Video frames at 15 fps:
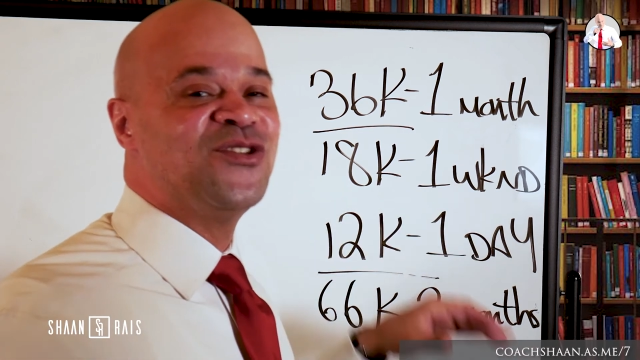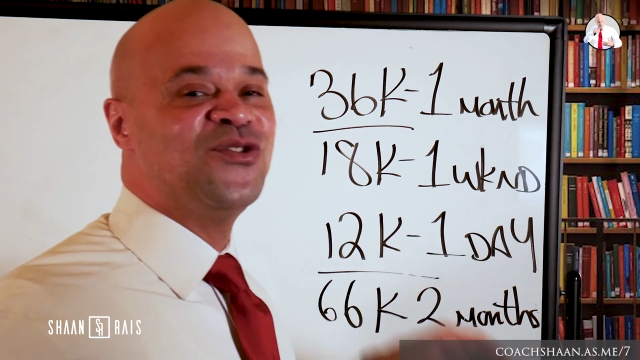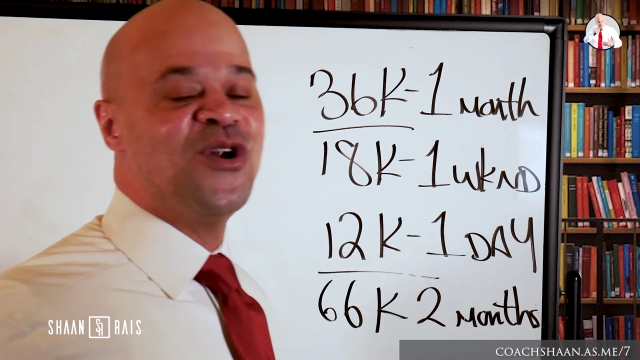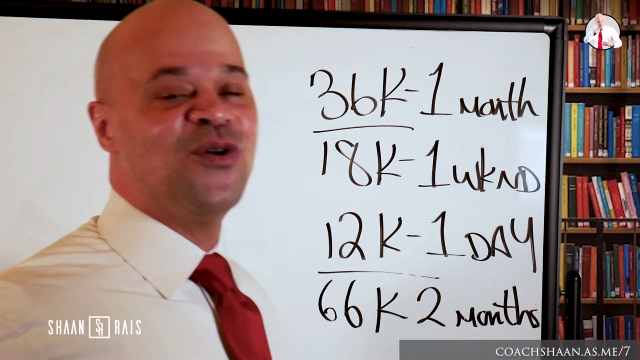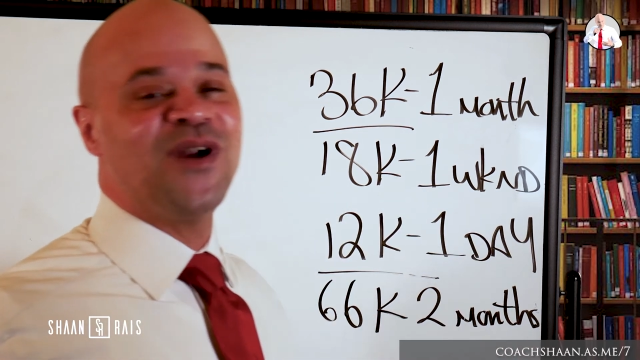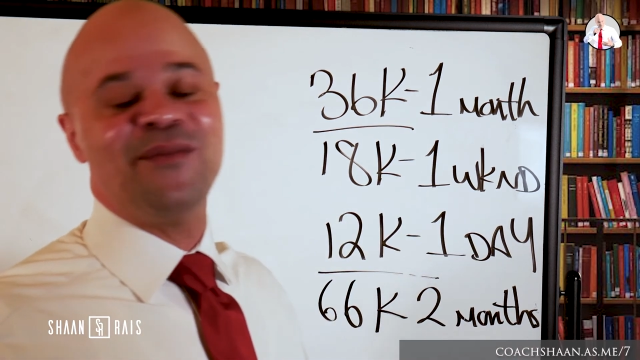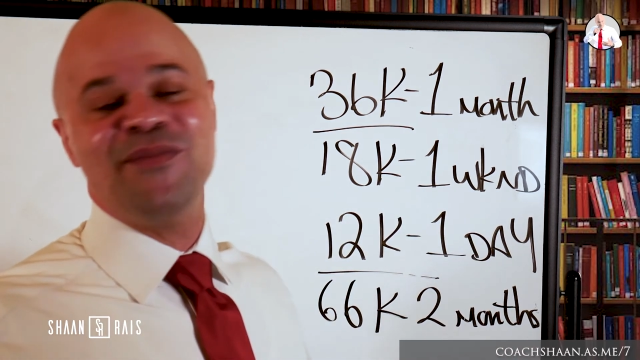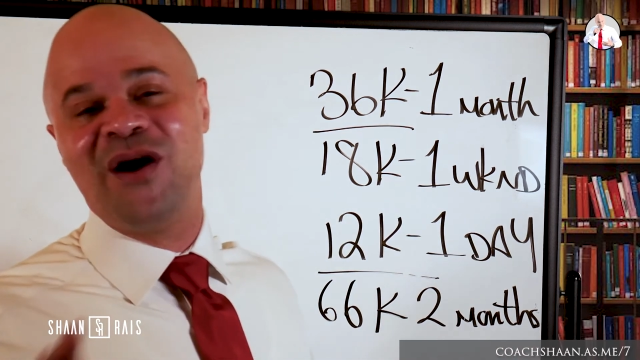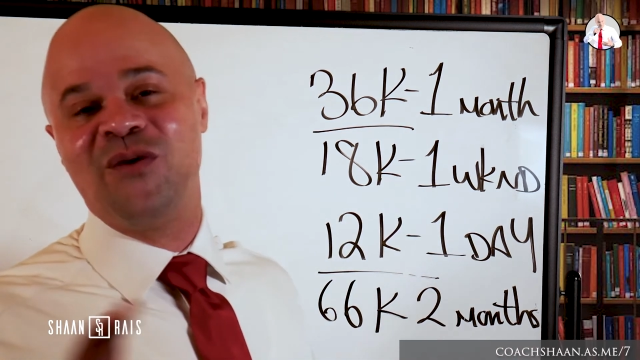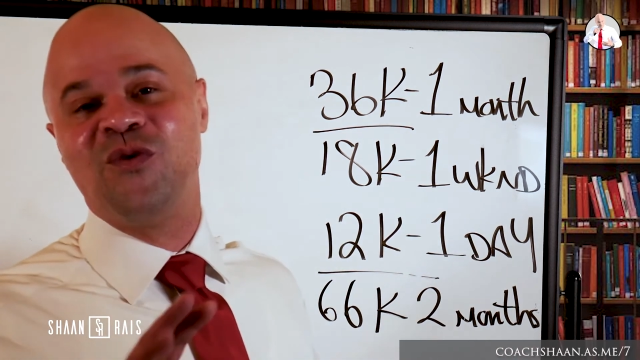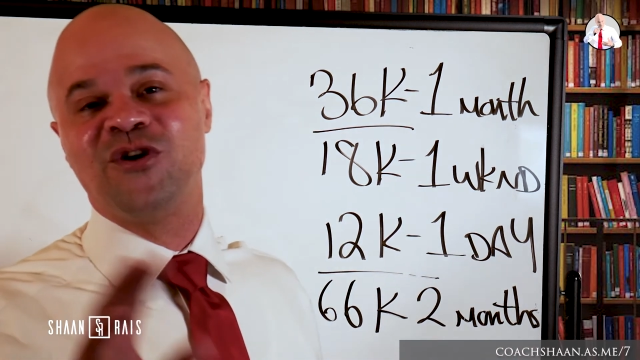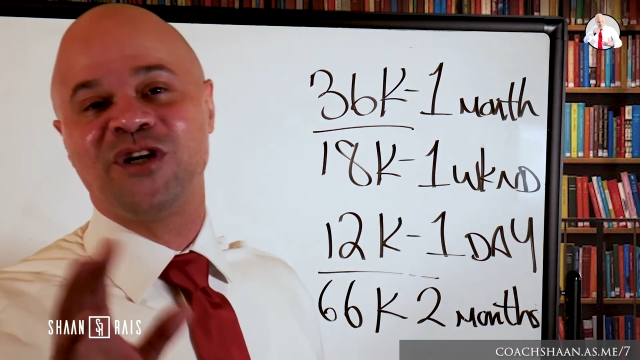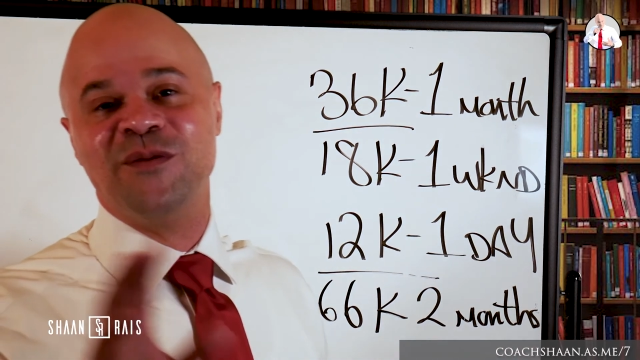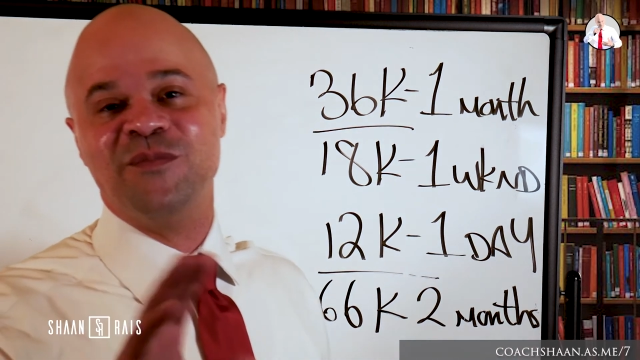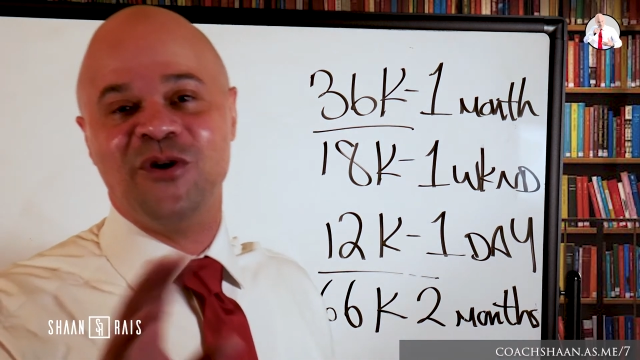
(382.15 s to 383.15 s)
you know what, I'm not
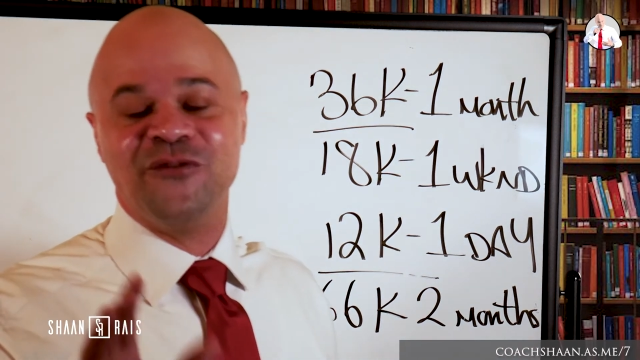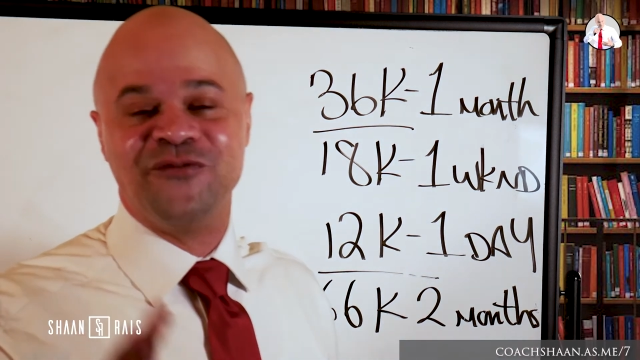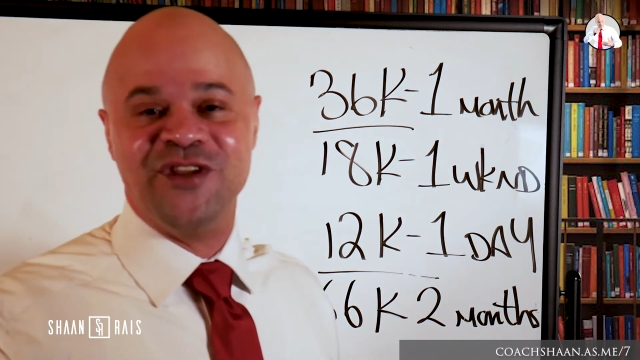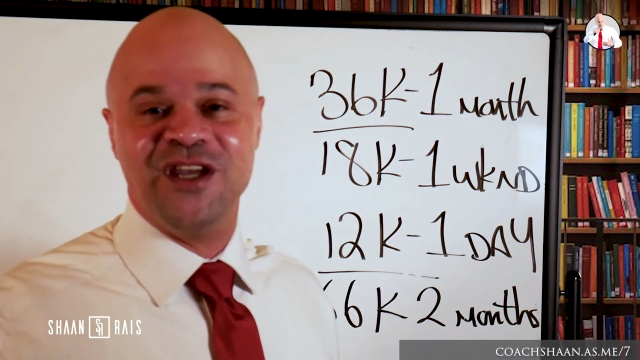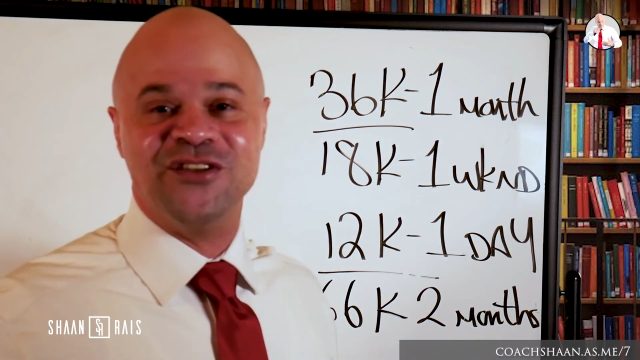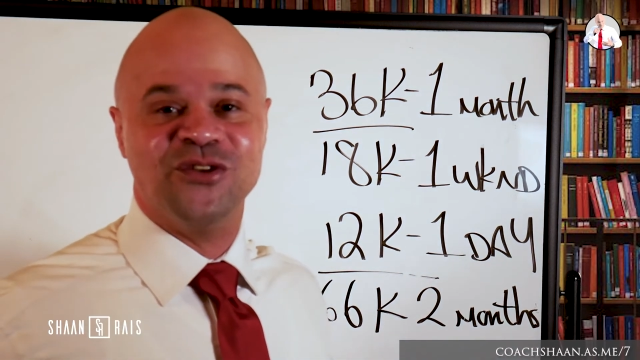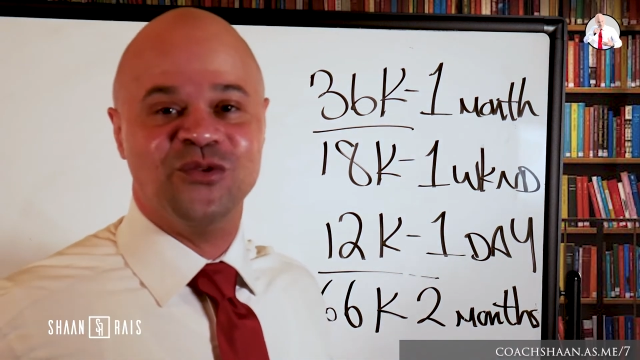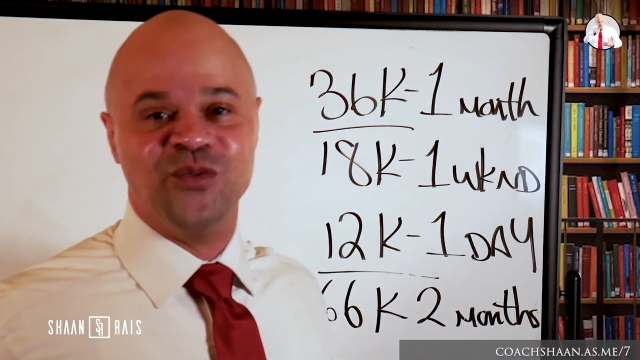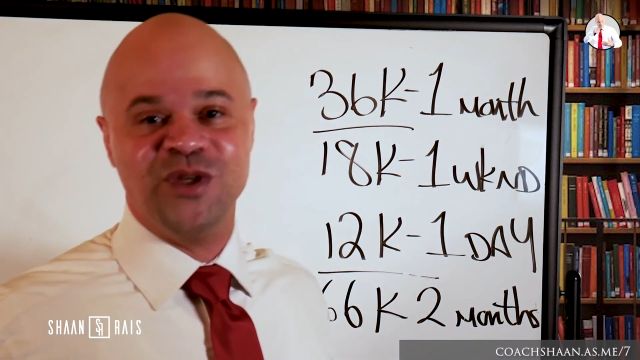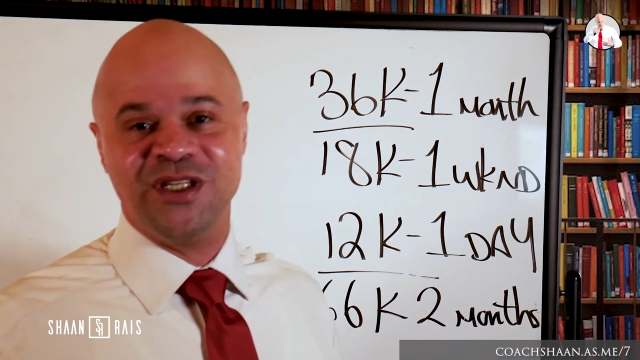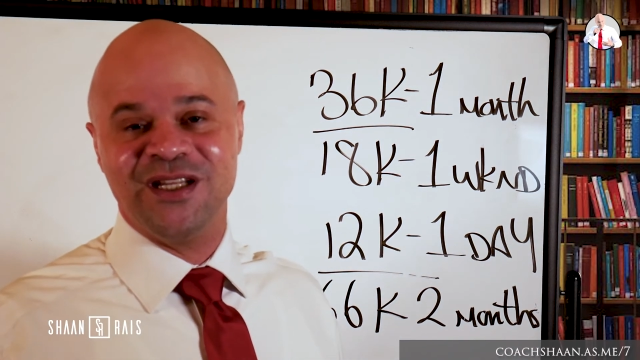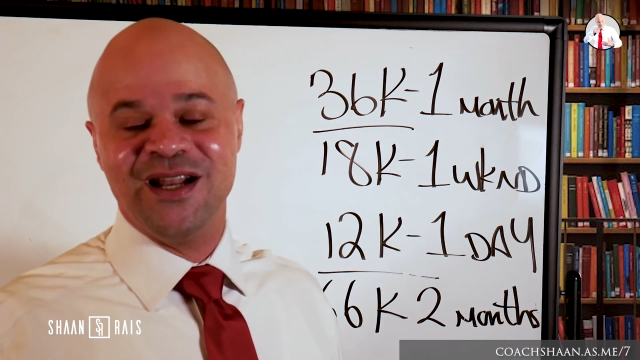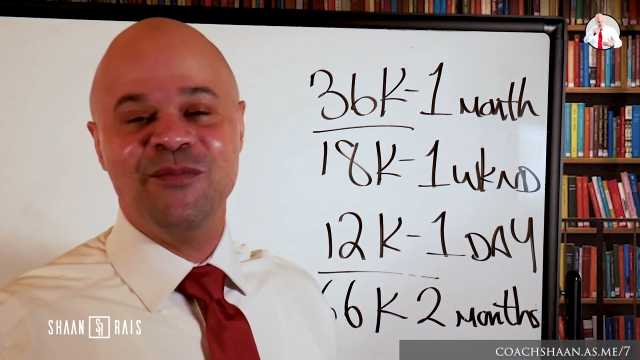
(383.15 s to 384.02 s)
working both days of the weekend.